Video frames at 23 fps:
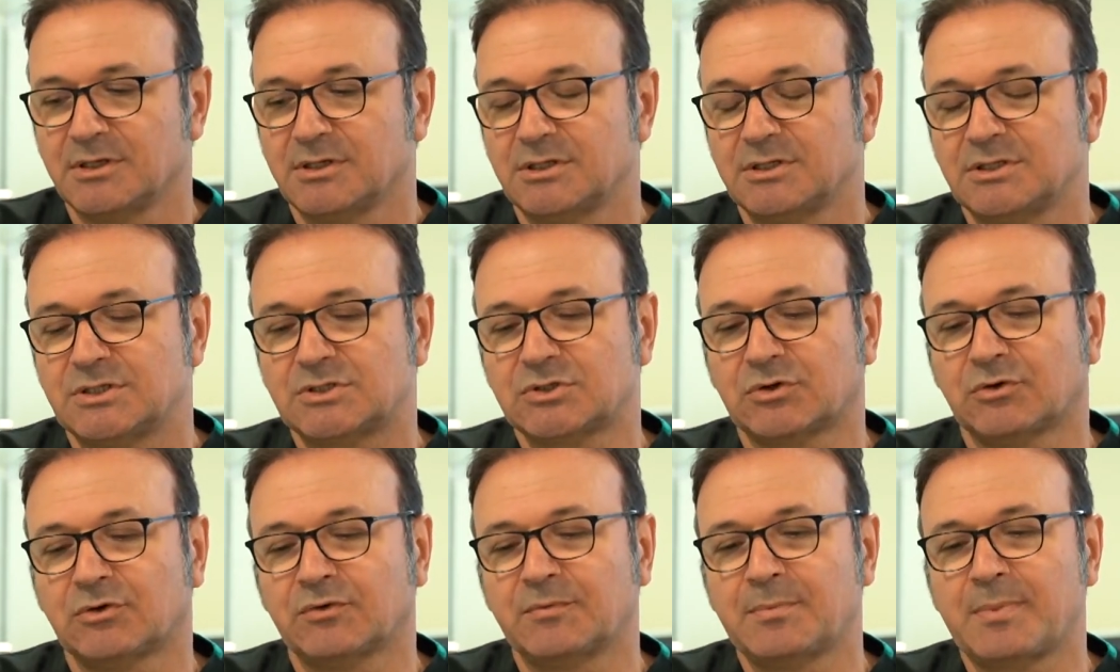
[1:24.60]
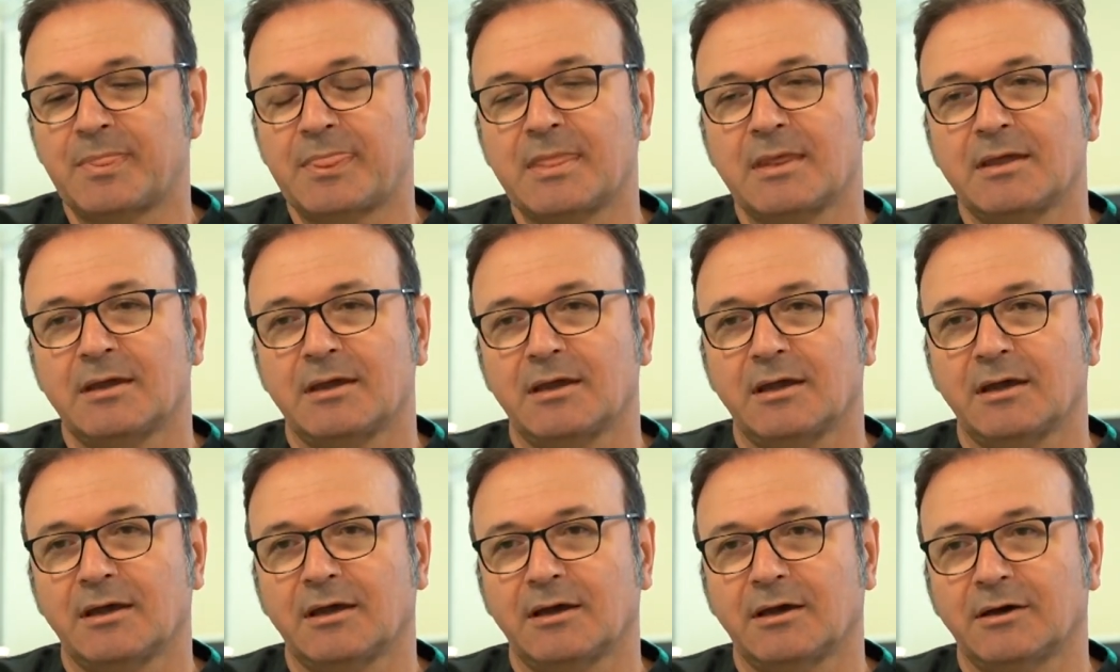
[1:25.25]
So
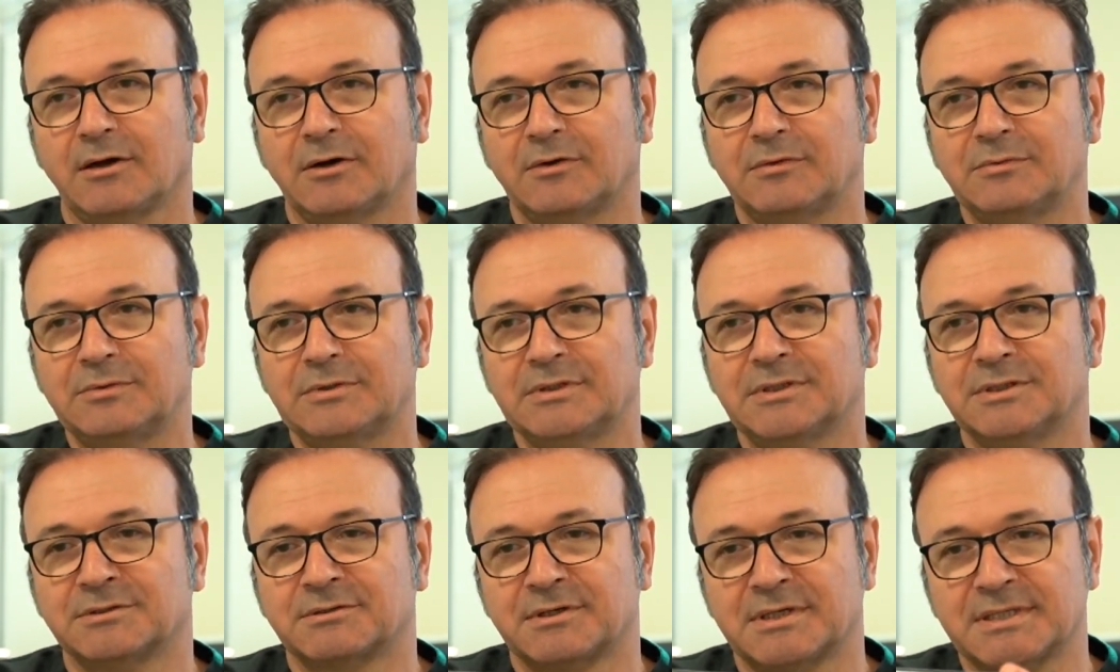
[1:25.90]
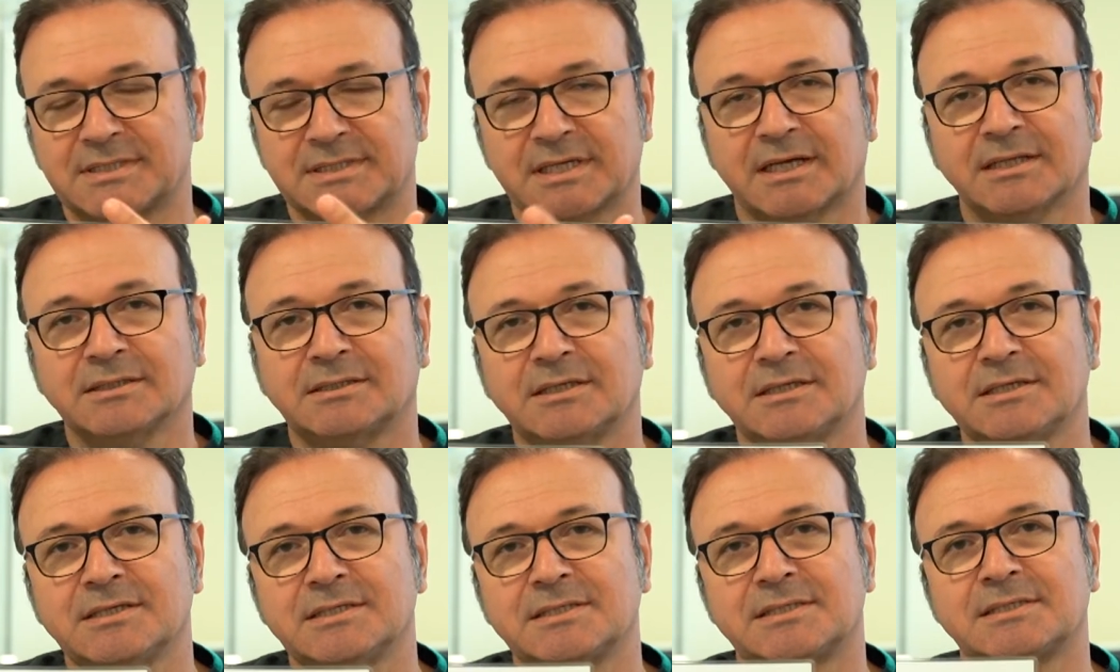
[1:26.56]
the
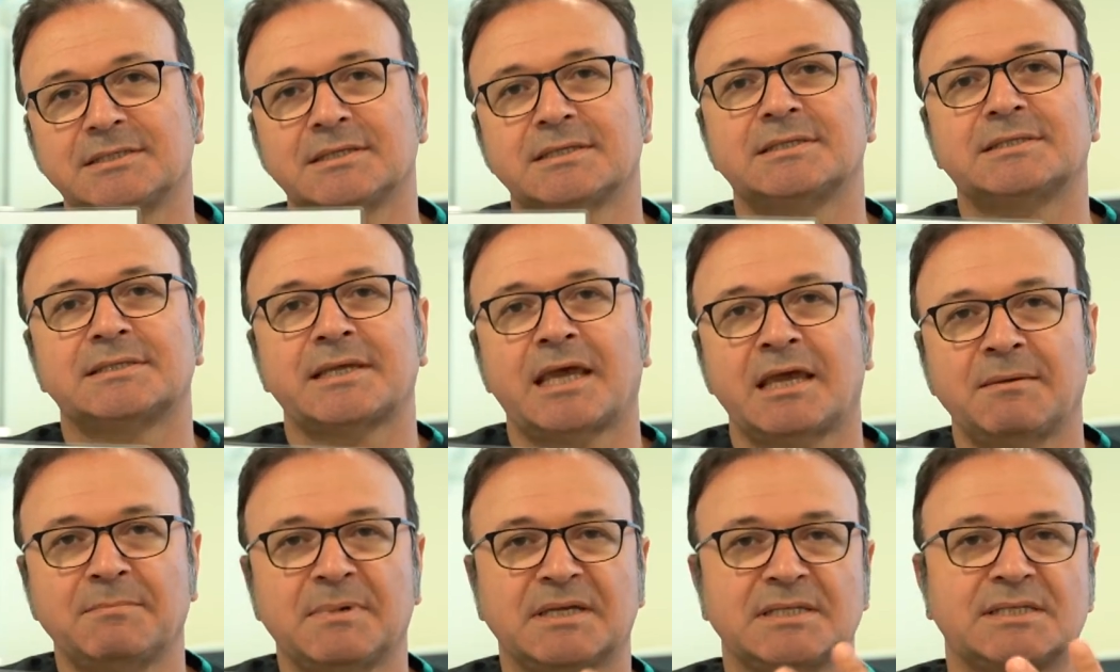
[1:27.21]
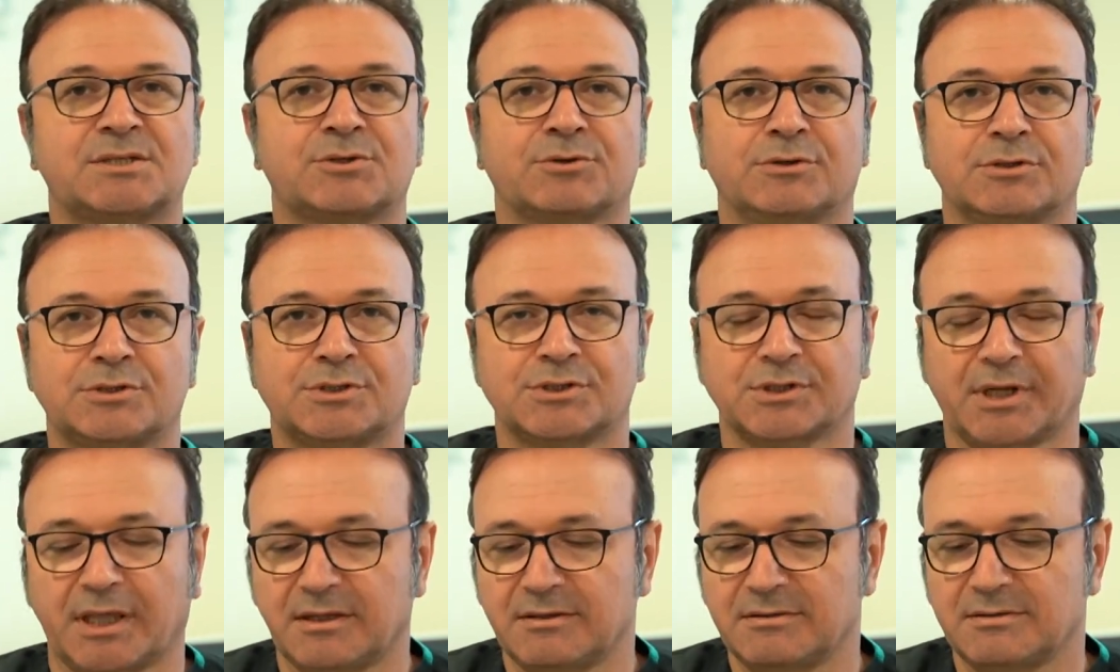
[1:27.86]
result is the same as
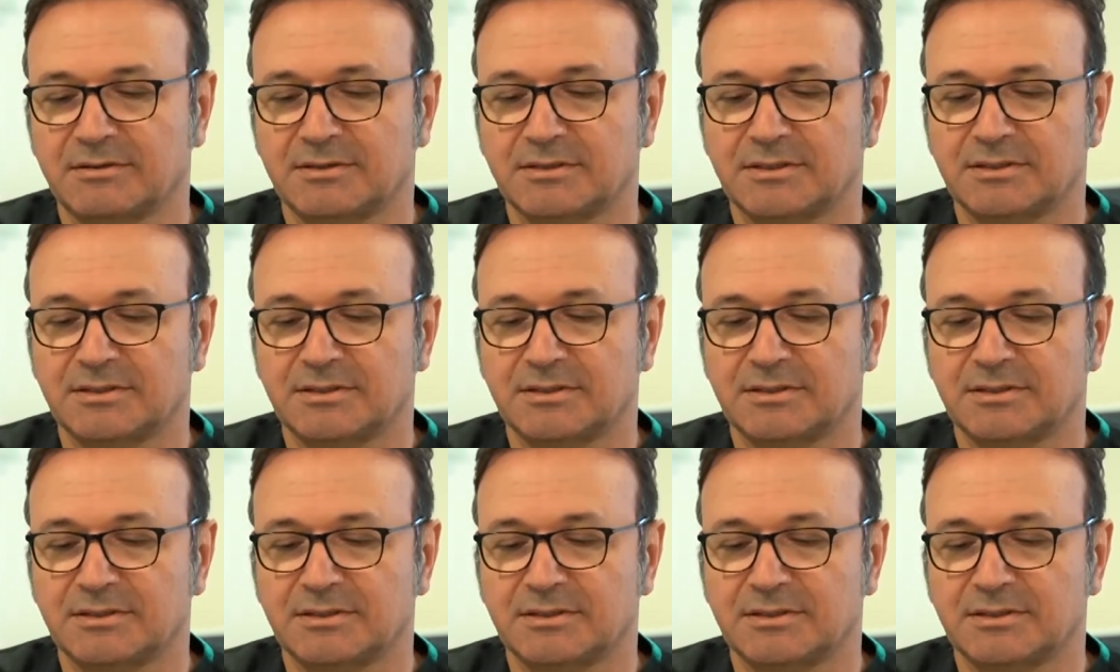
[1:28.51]
surgery.